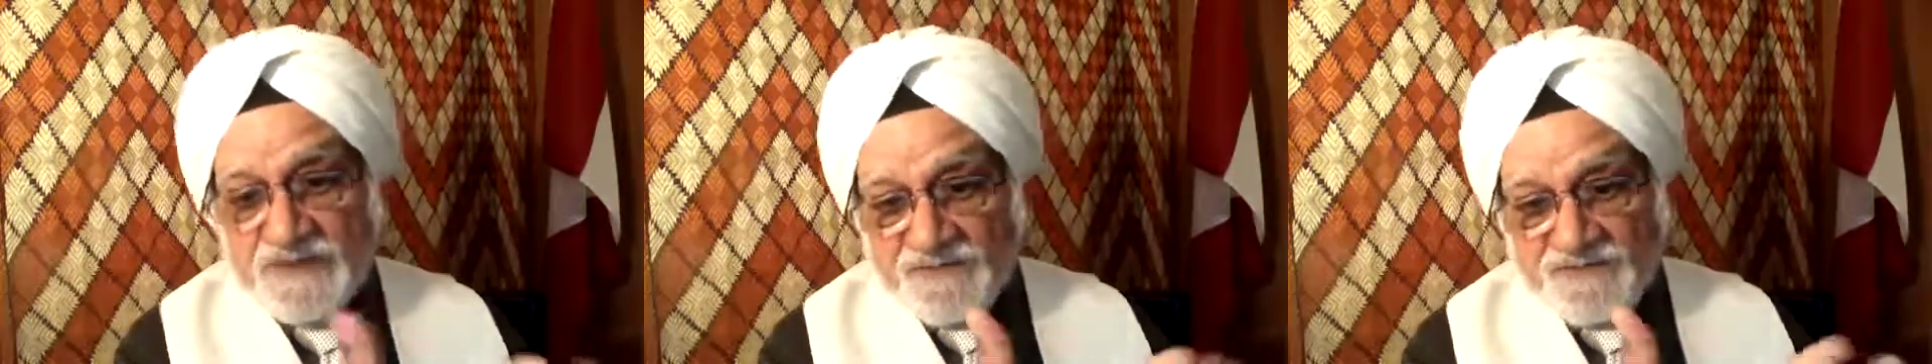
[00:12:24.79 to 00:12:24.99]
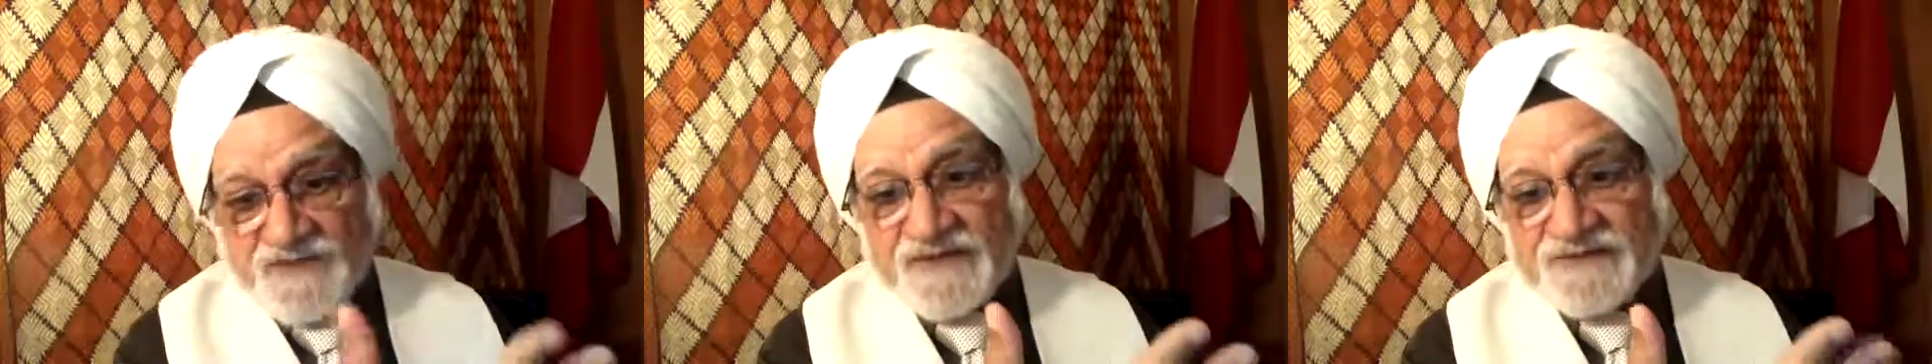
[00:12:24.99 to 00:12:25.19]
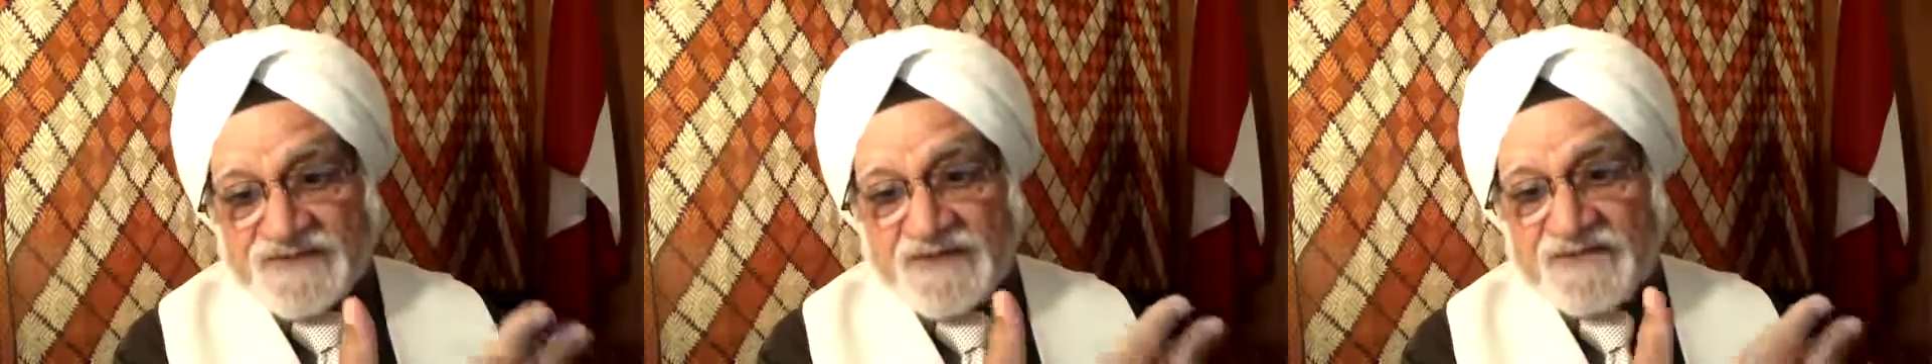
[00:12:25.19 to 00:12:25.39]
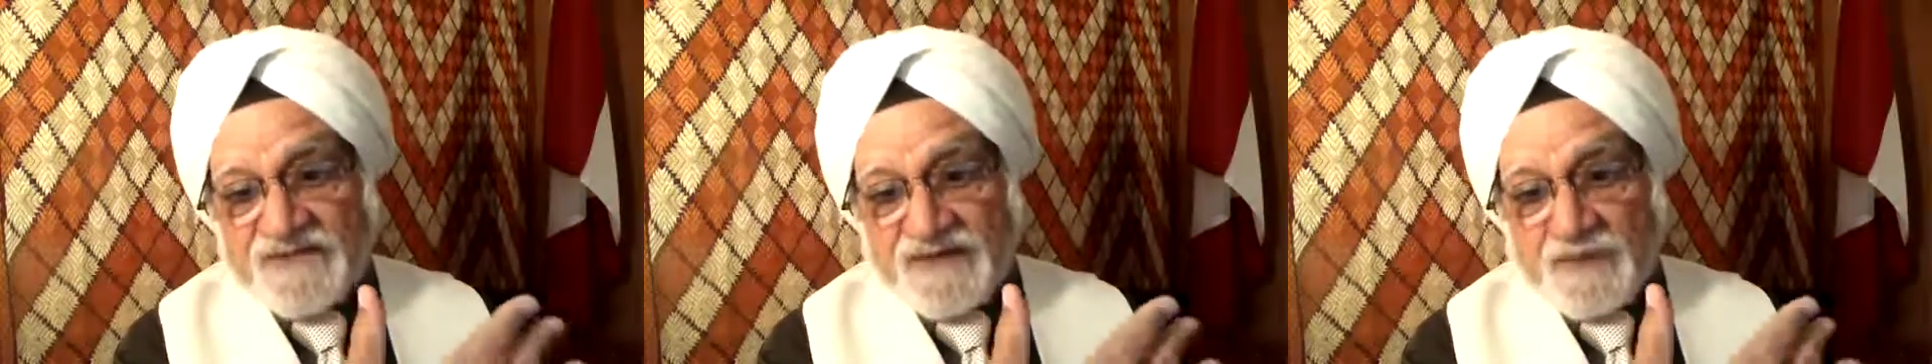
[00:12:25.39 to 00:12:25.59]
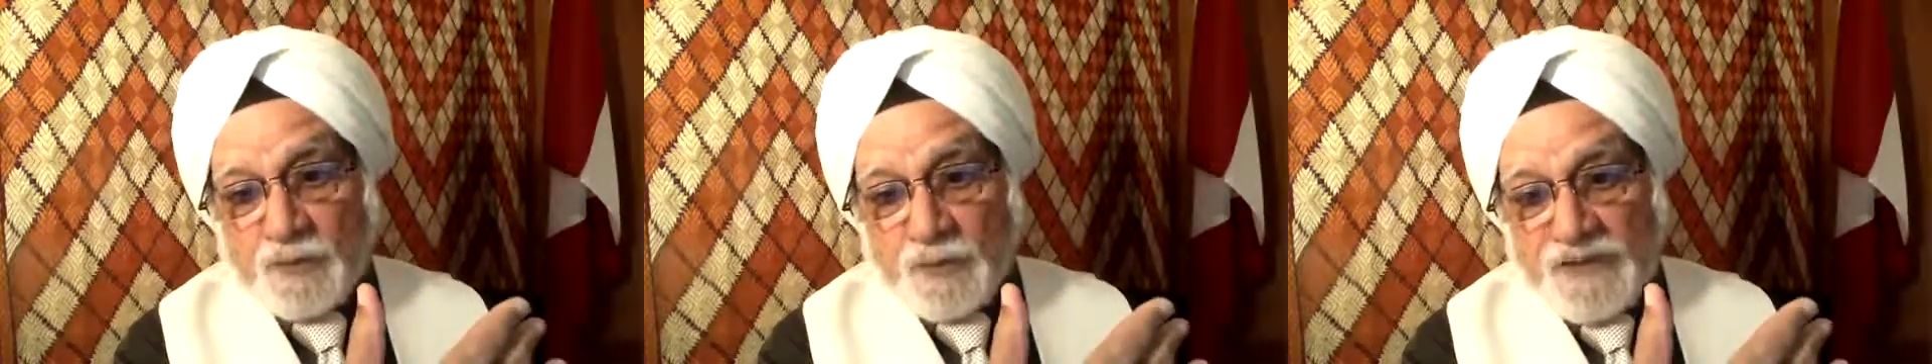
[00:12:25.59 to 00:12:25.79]
First is
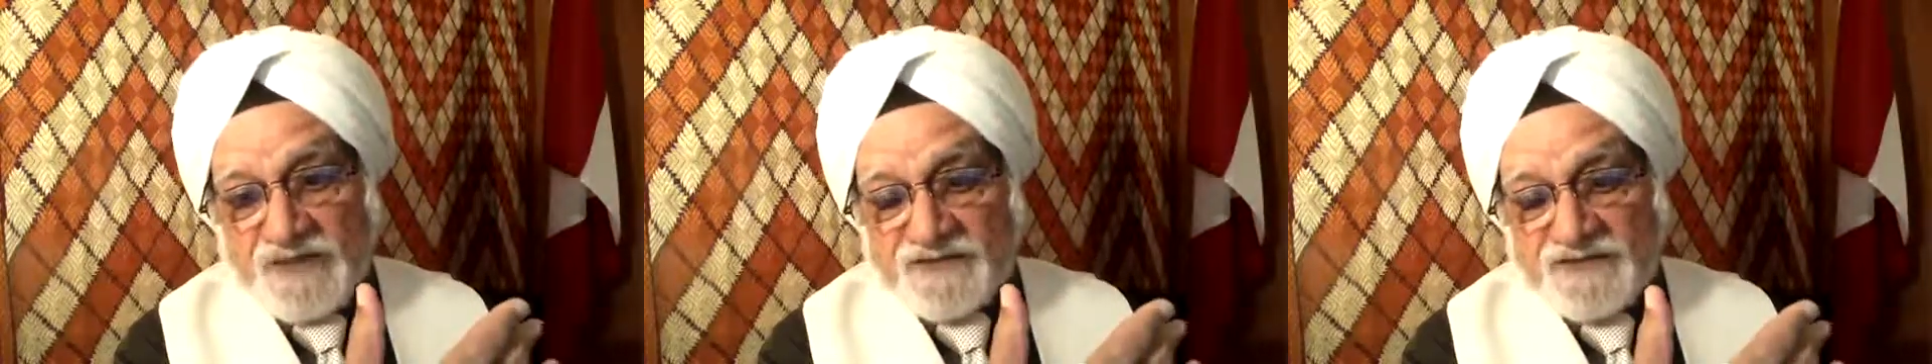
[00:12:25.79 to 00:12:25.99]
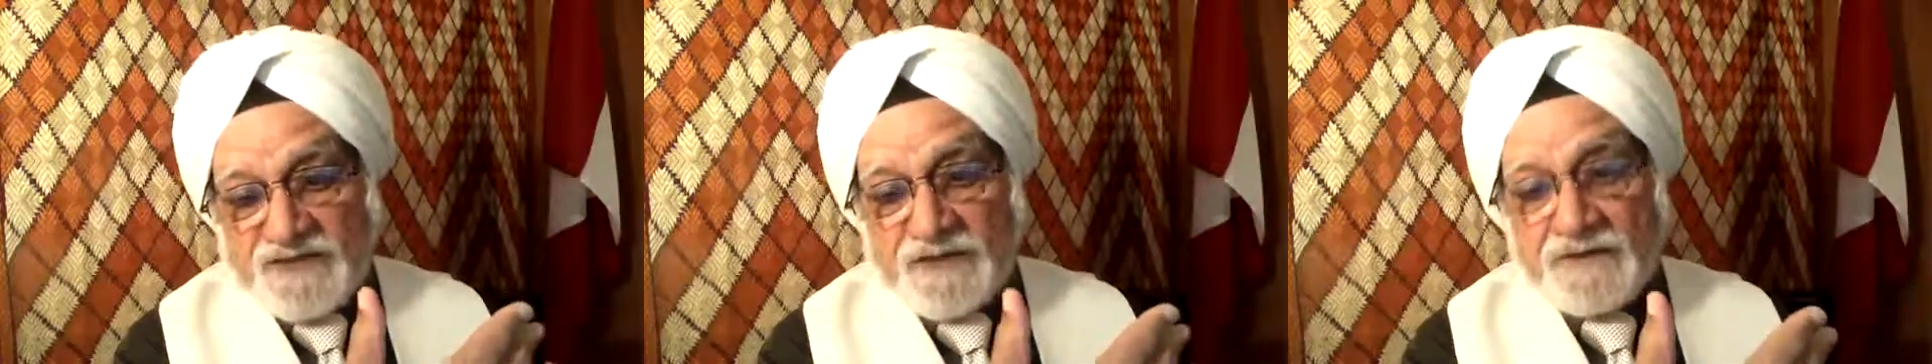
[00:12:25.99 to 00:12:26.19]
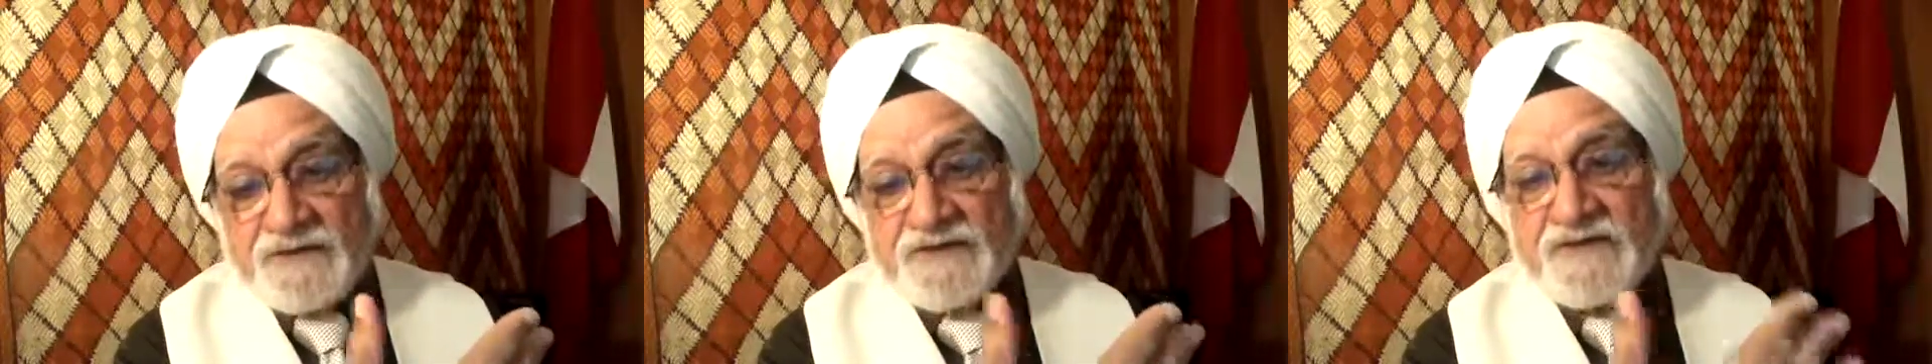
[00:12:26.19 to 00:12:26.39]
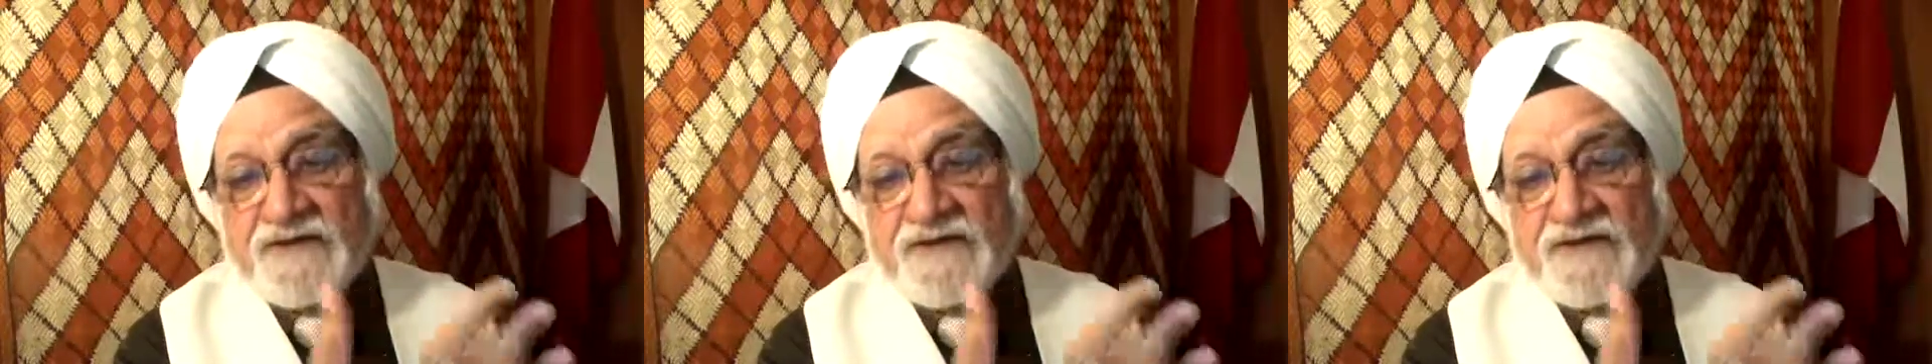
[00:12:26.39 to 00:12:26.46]
Indonesia,